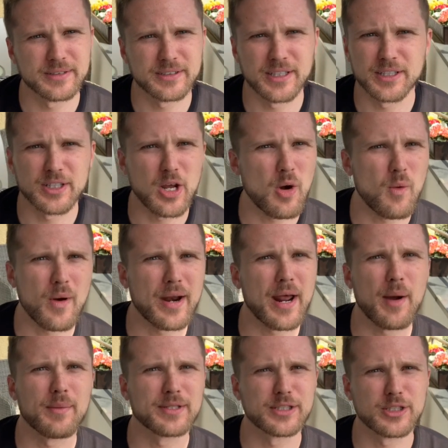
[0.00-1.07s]
Didn't know what
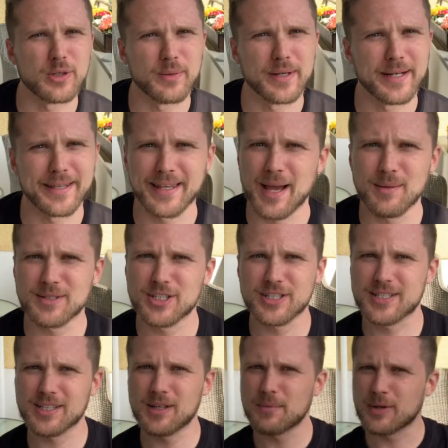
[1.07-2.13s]
I was doing. And that was just
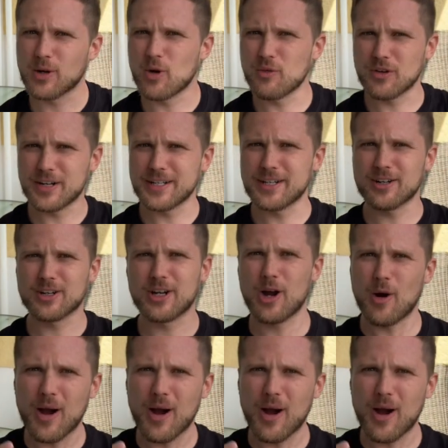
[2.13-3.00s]
a little bit over a year ago.